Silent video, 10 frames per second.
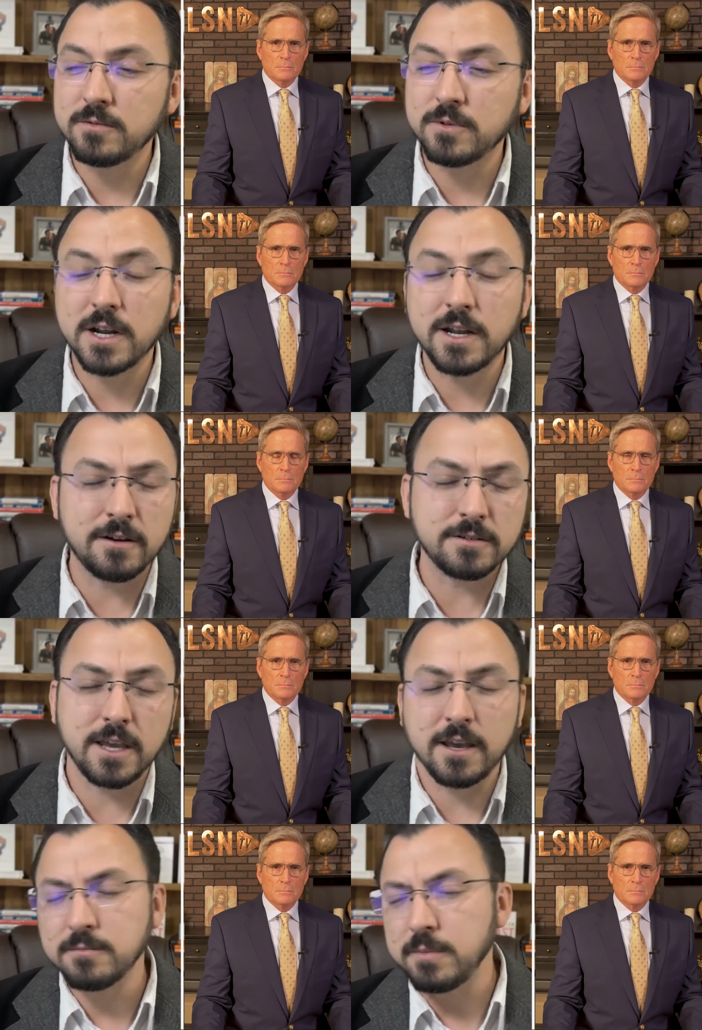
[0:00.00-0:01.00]
Speaker 1: not out to
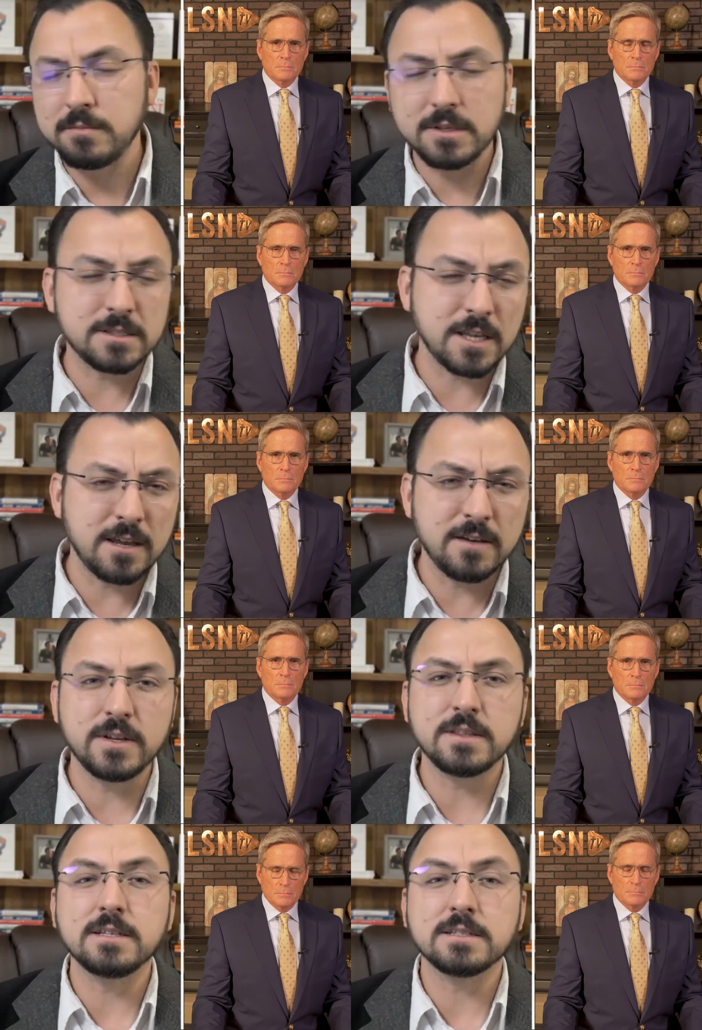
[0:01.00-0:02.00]
count babies saved and
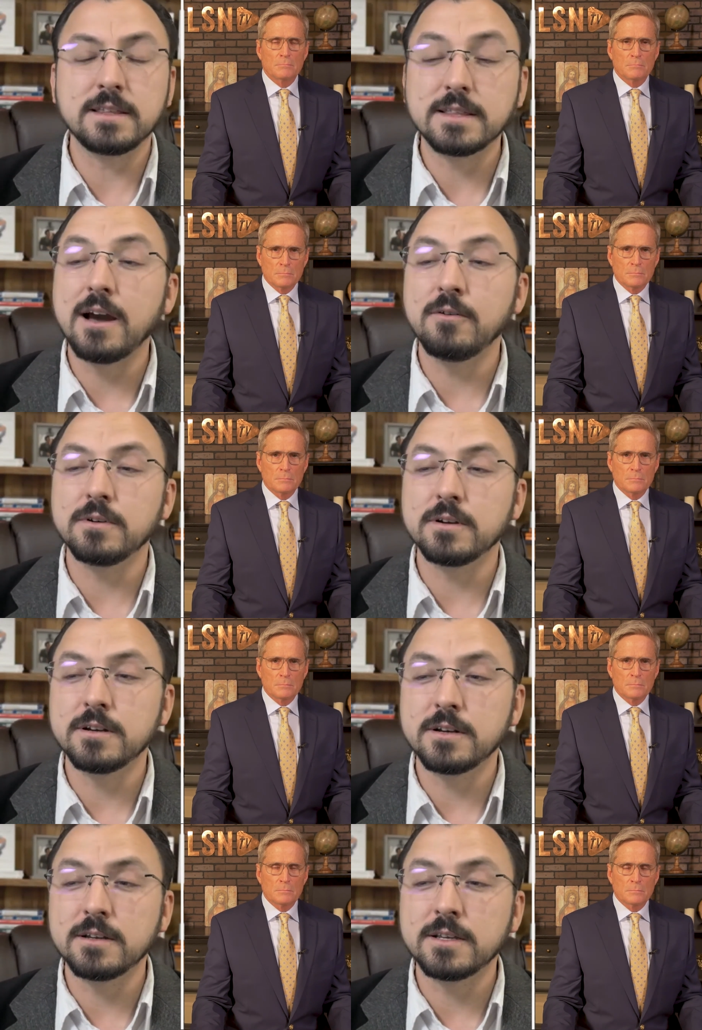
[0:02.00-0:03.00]
things like that. We're here
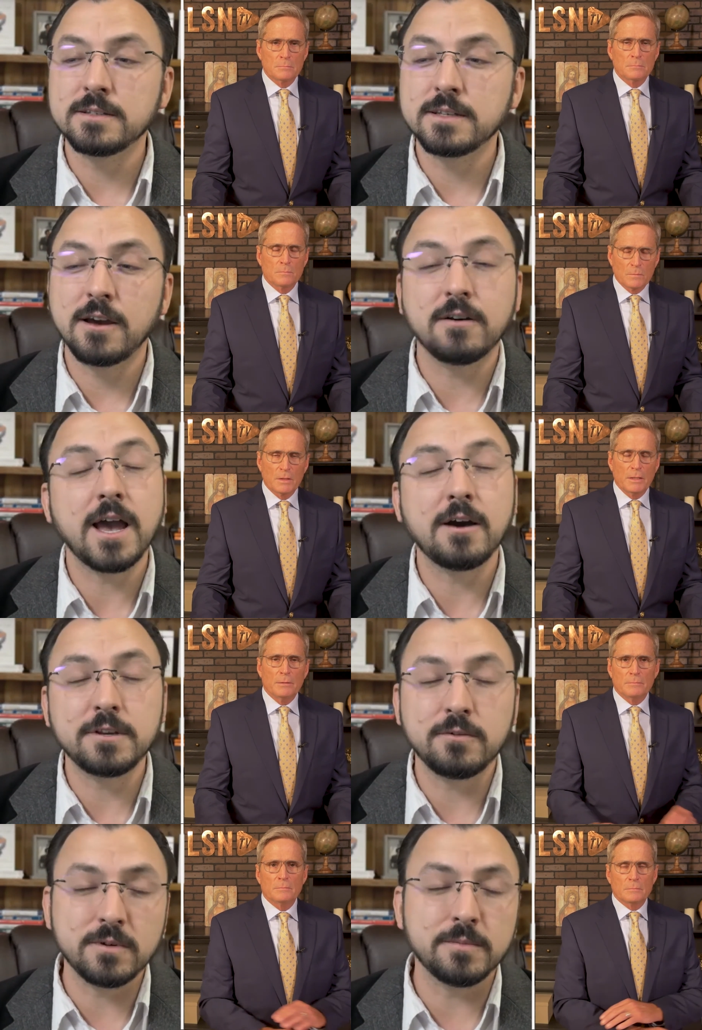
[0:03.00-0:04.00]
to count how many
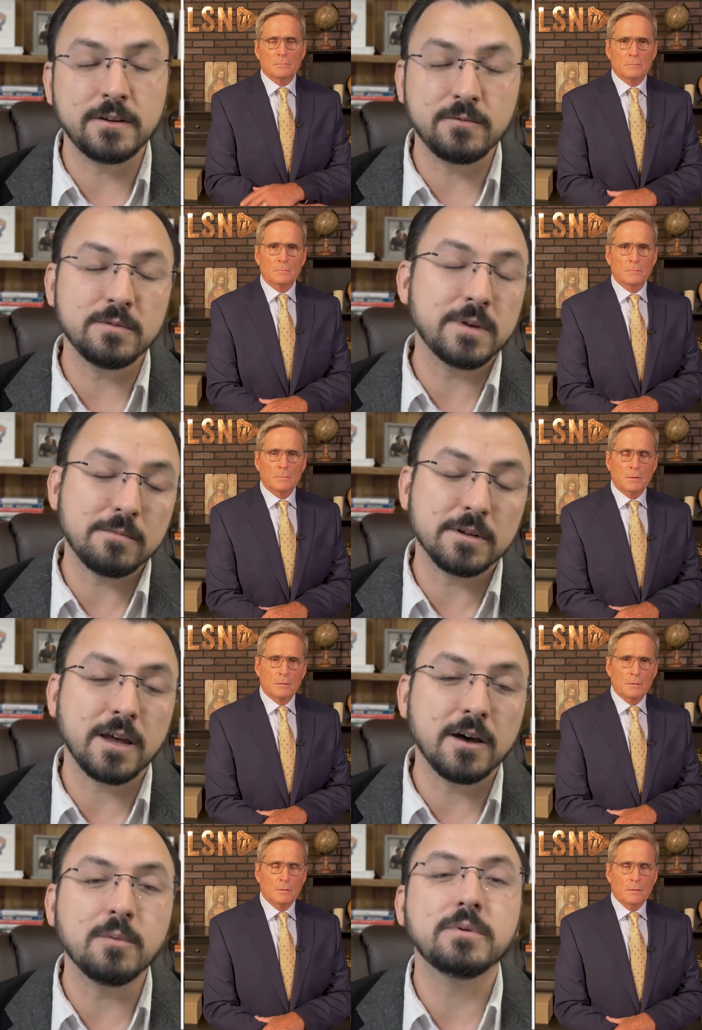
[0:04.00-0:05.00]
women have we been able to
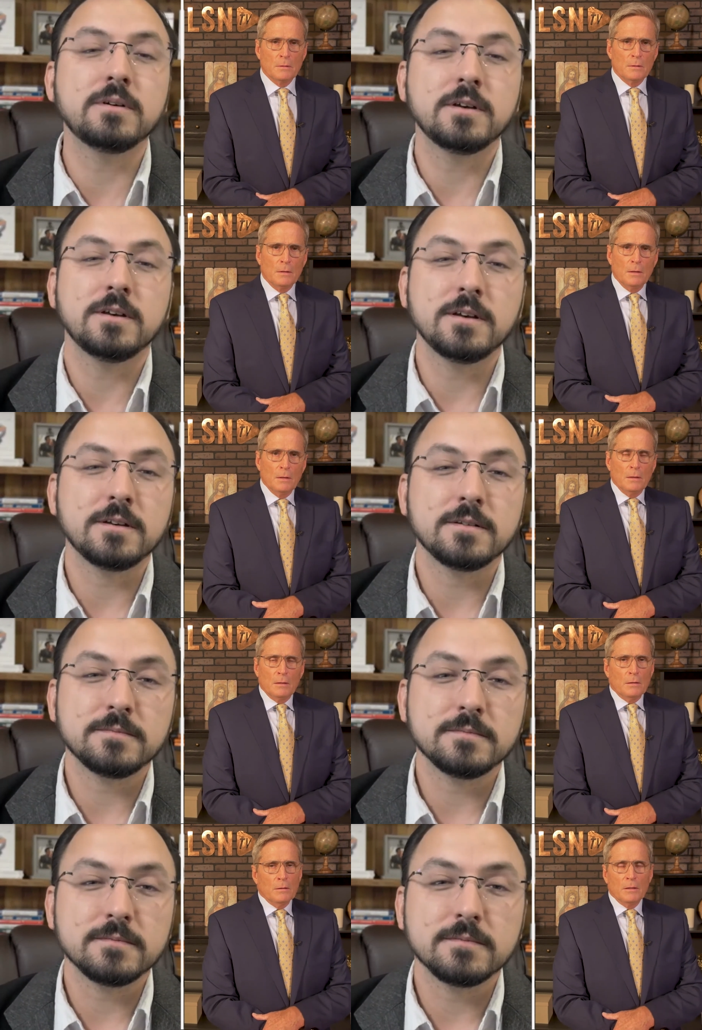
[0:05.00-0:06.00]
help.
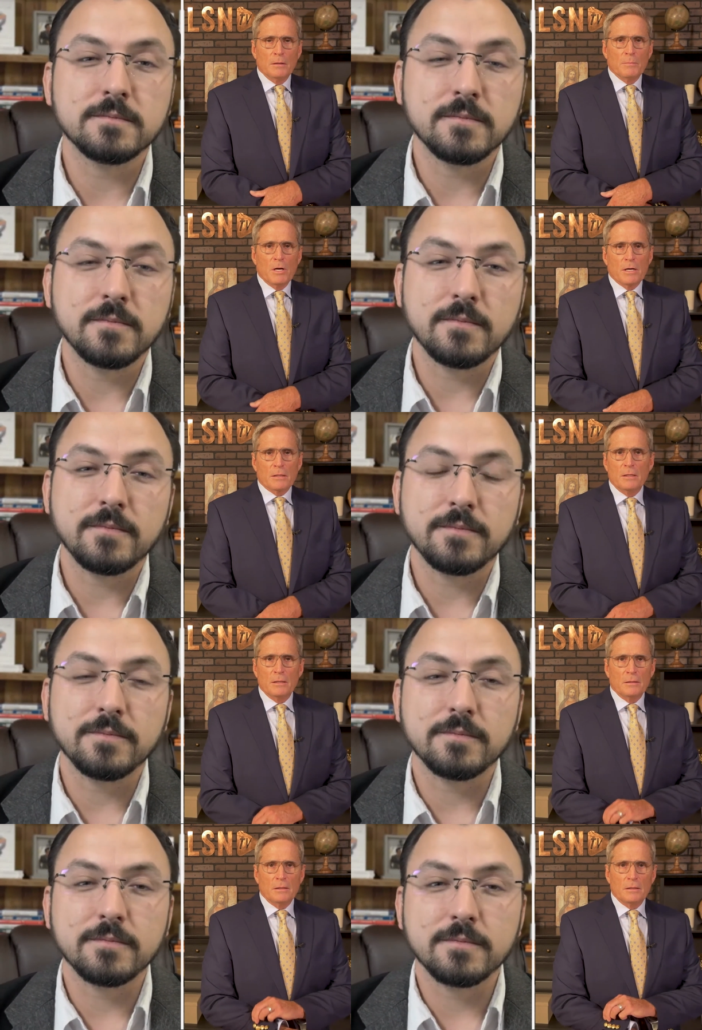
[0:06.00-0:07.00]
Speaker 2: Oh, Mark,
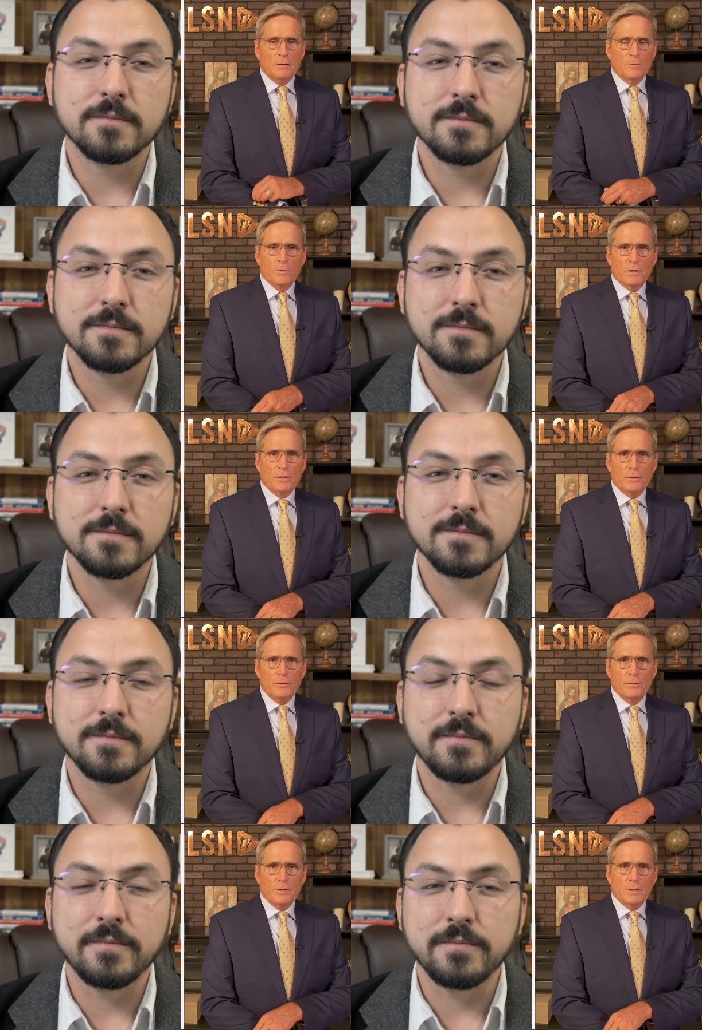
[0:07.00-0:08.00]
the, the work you're
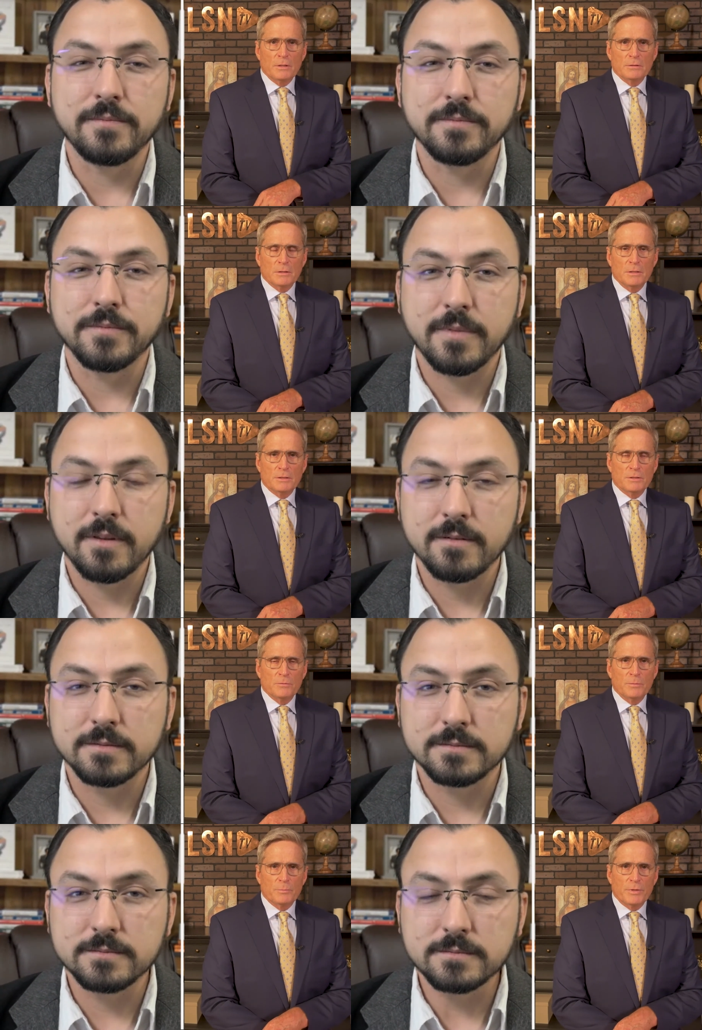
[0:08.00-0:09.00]
doing is, is
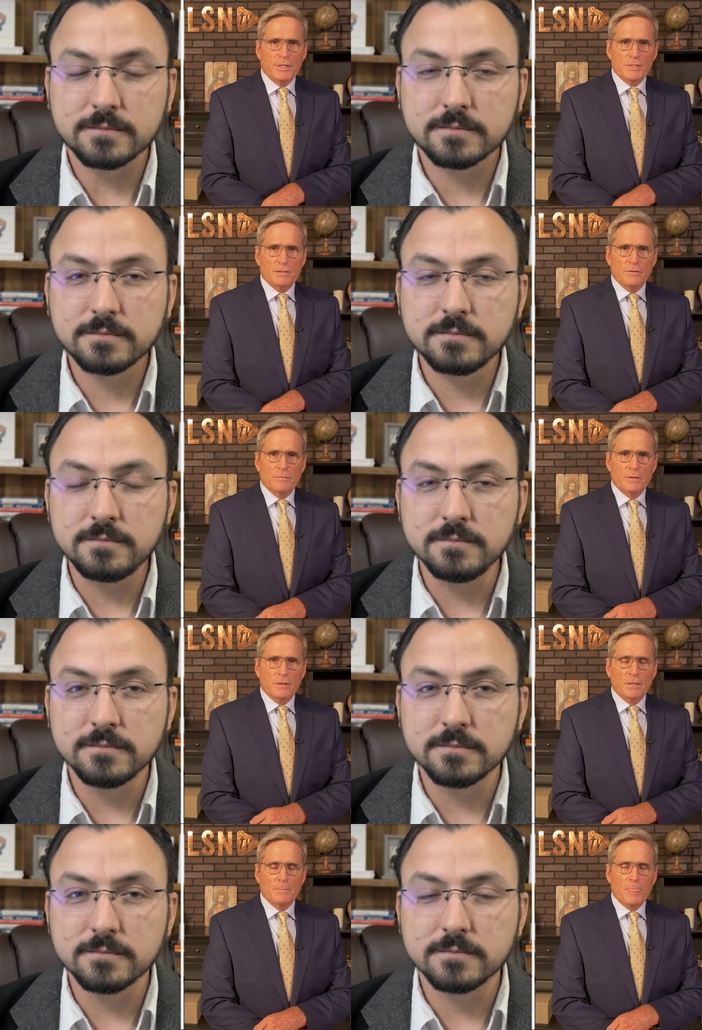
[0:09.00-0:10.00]
so impressive.
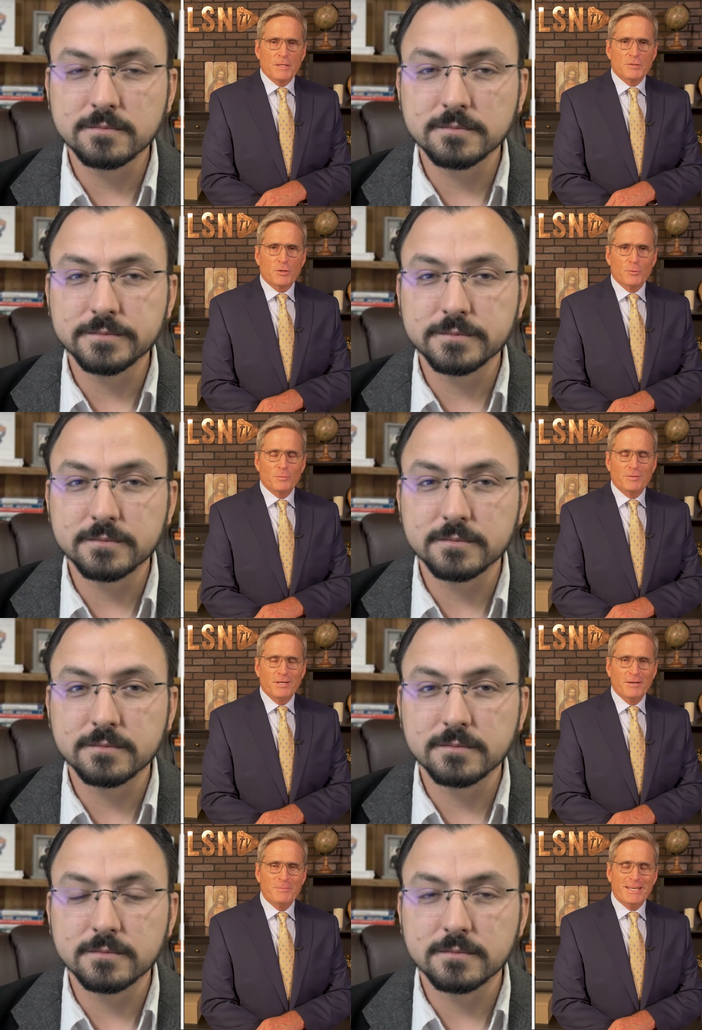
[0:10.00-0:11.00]
Um, so
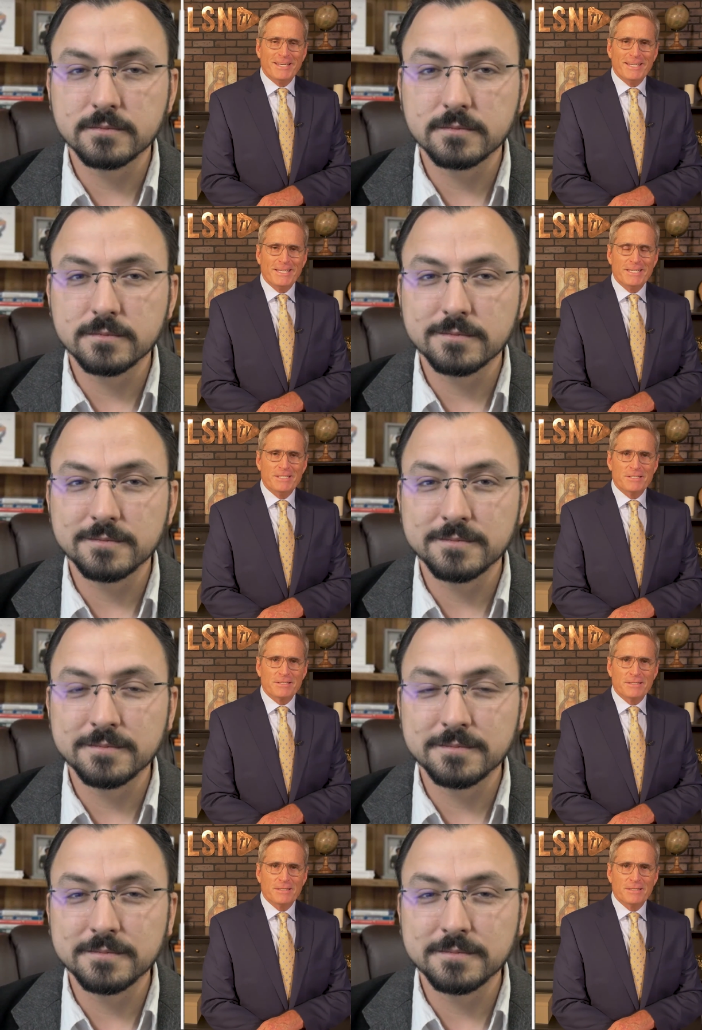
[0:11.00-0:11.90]
tell me, is